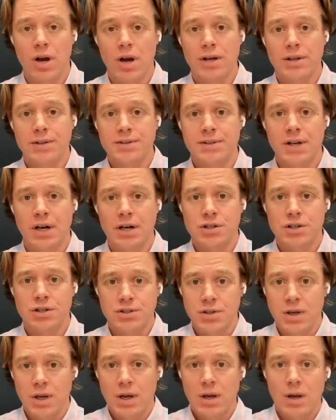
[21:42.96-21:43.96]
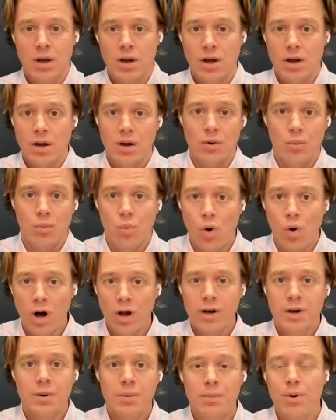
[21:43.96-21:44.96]
right? It's not just no
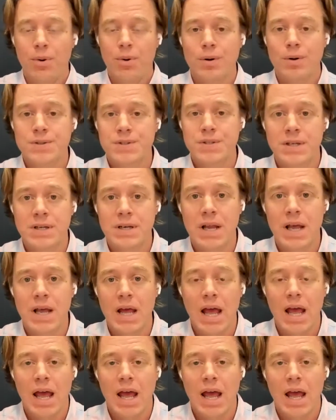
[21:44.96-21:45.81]
one yeah, totally. person.